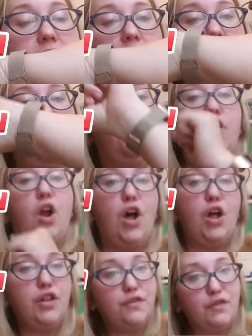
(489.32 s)
Affair
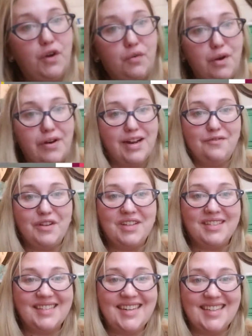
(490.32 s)
for all of your
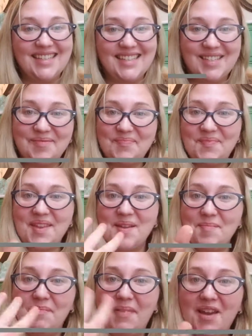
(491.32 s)
Rodan Fields needs.
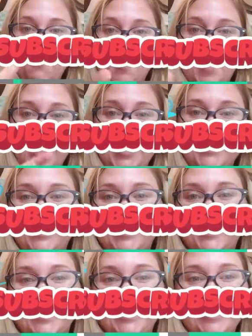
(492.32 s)
Bye everybody.
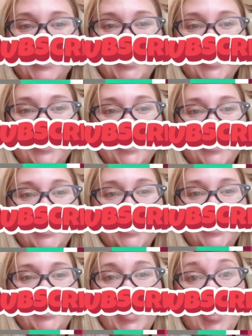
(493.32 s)

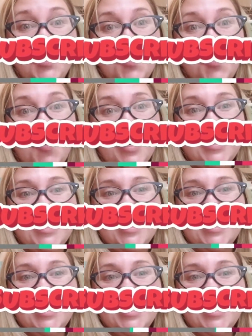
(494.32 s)
Thanks for
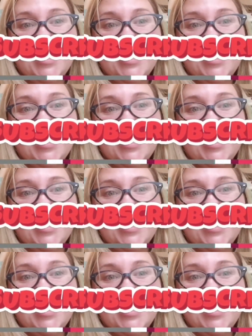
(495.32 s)
watching.